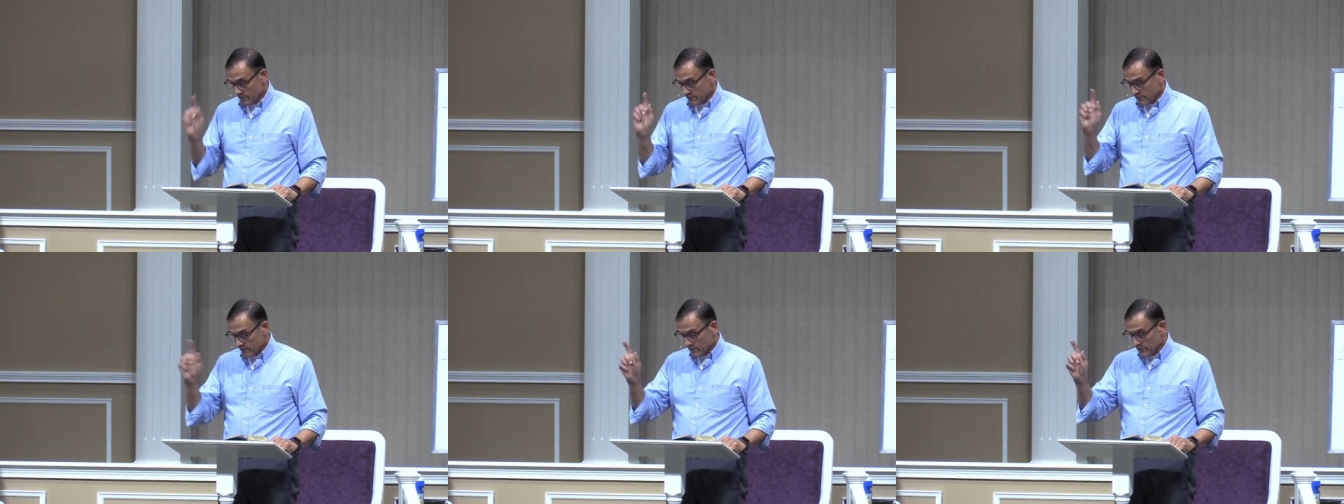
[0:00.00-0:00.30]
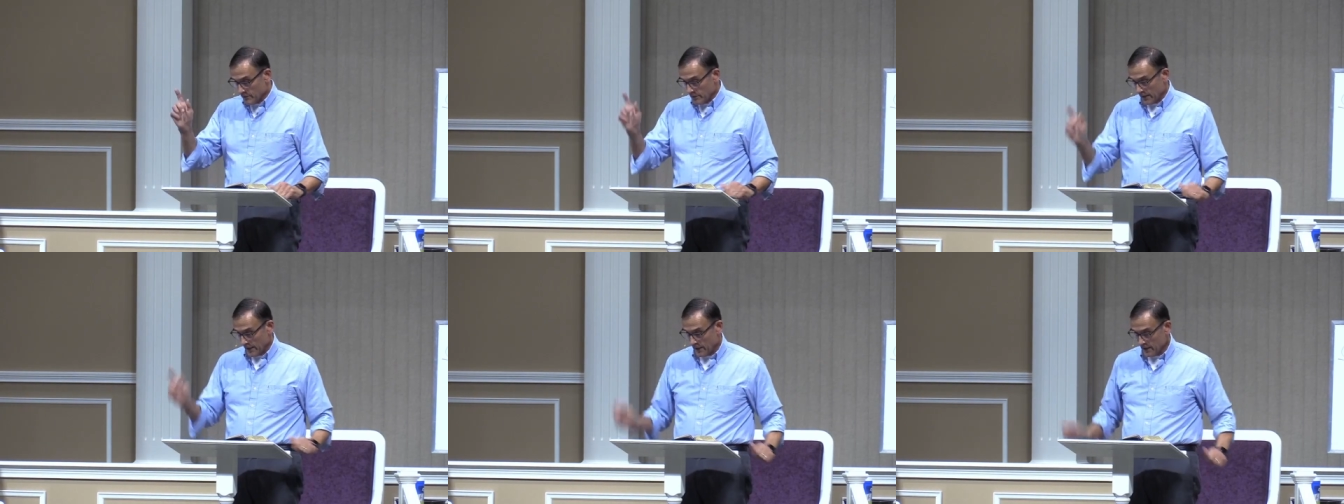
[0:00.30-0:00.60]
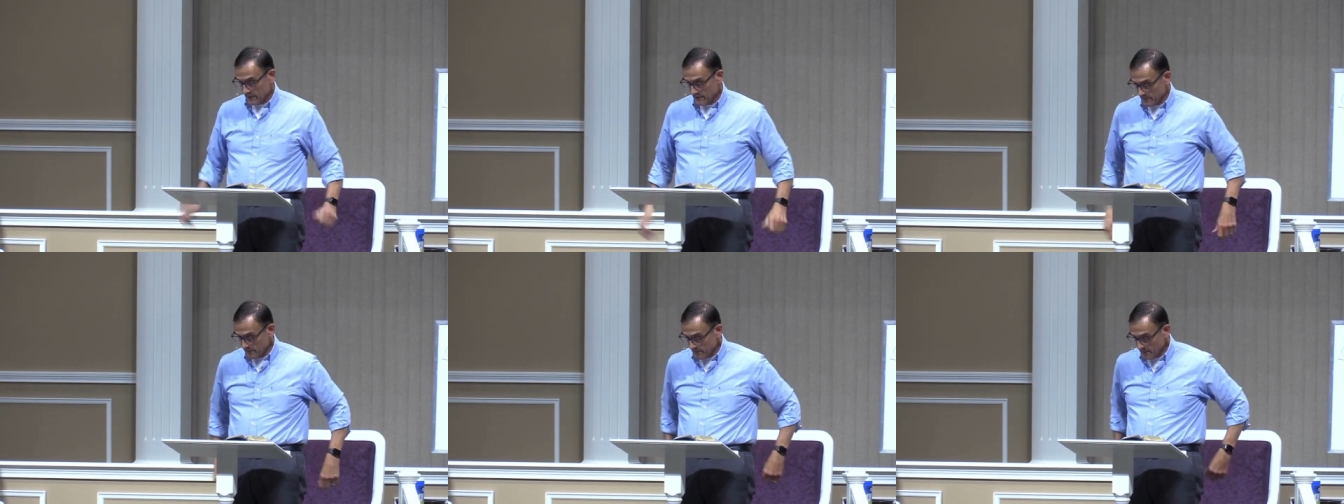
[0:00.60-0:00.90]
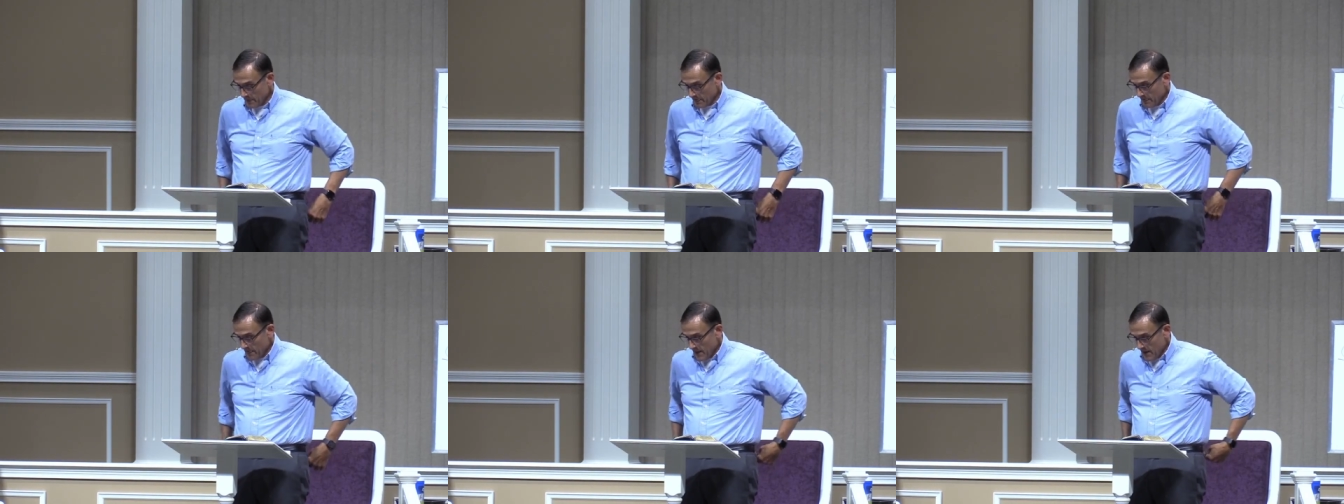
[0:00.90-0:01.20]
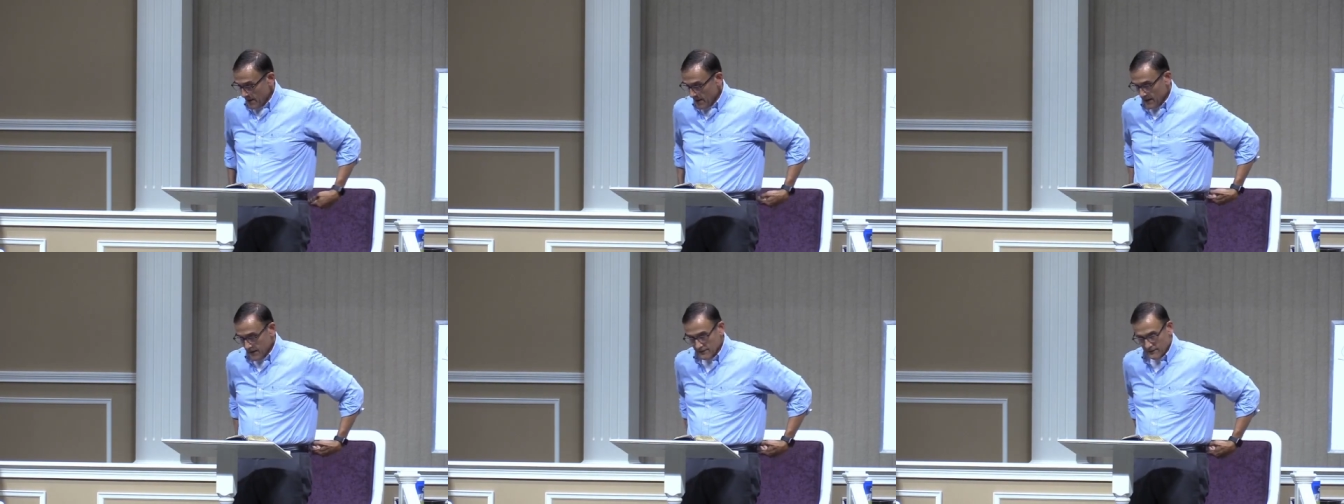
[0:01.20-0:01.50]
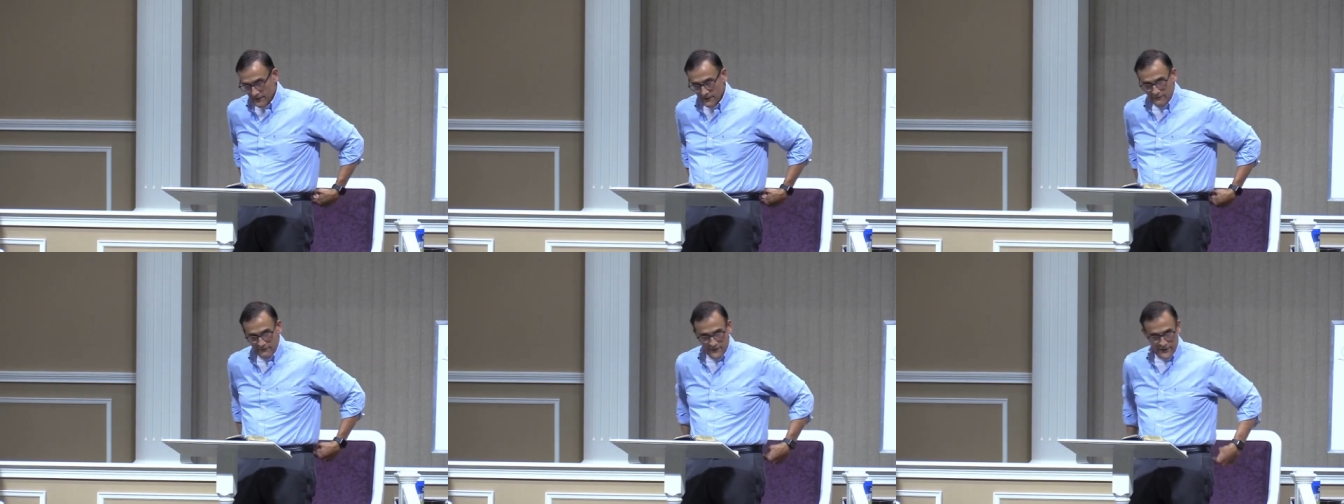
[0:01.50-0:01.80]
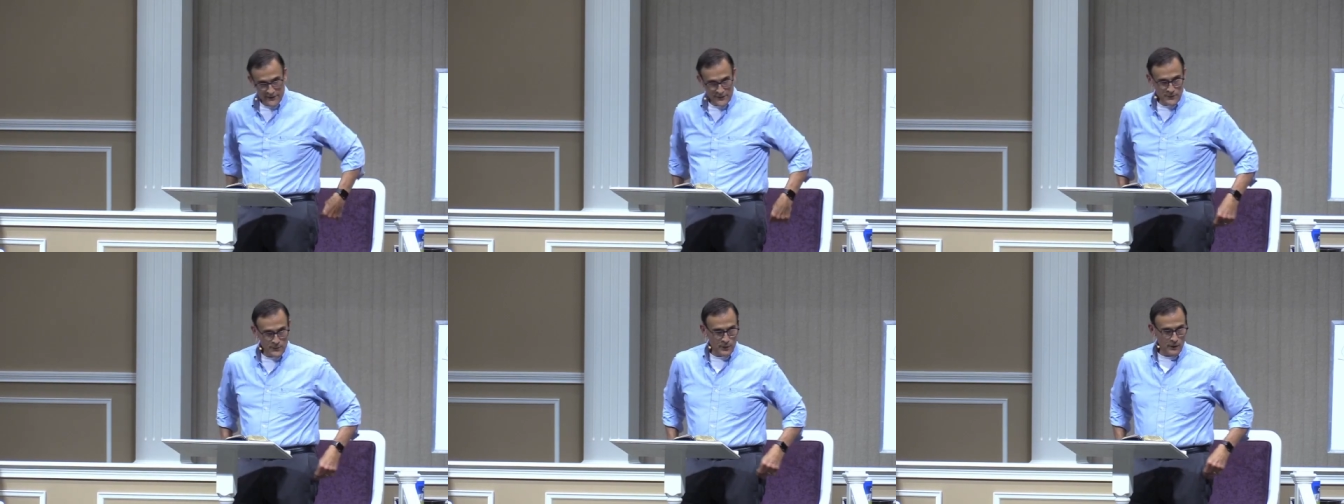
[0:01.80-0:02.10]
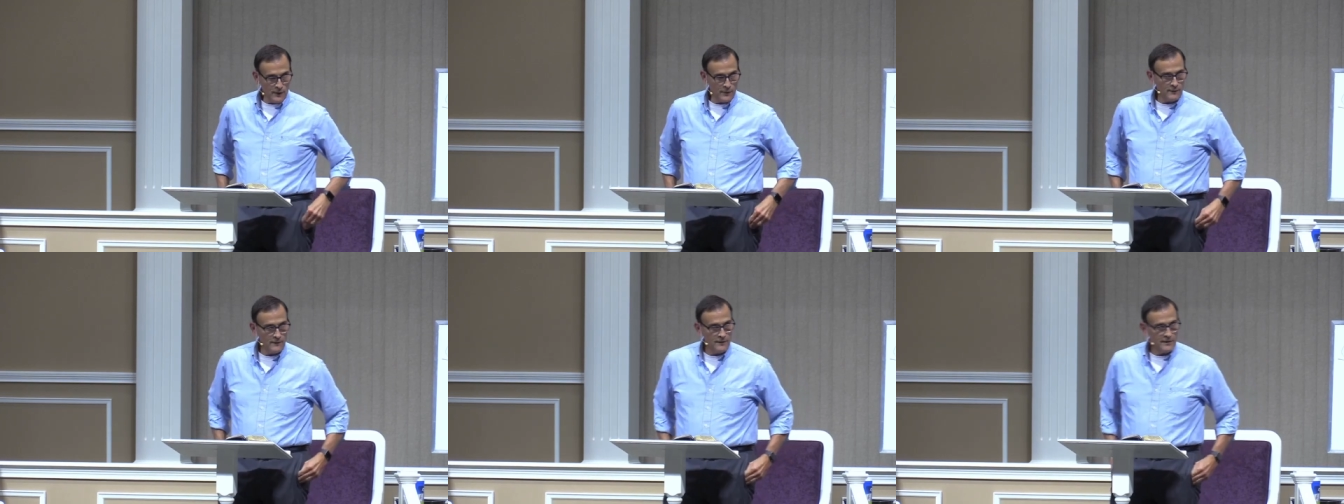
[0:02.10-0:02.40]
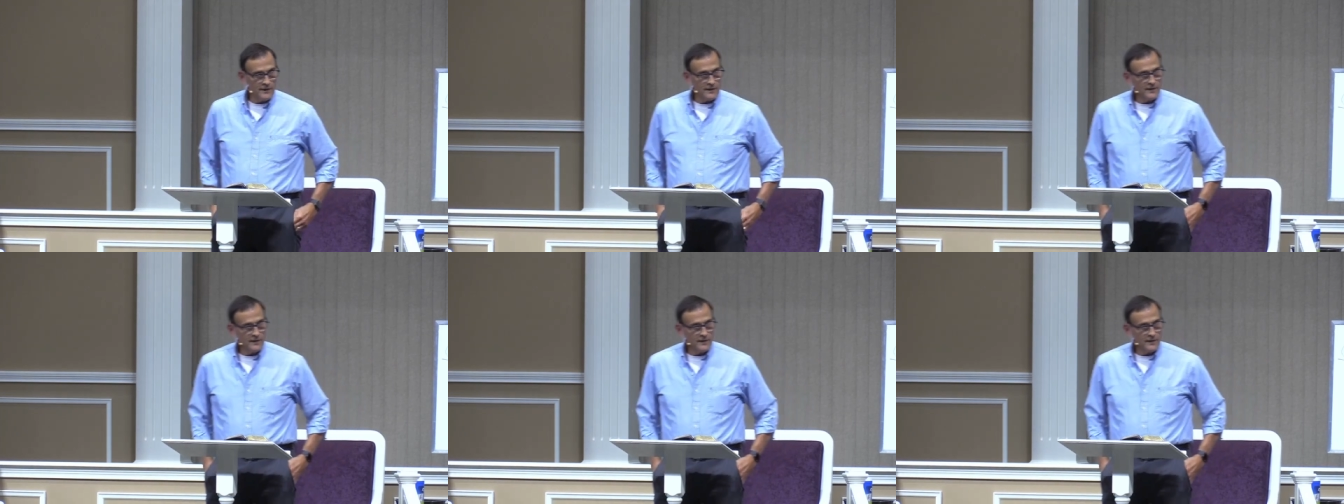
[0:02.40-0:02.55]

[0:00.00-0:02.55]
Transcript: Thirdly, I love this part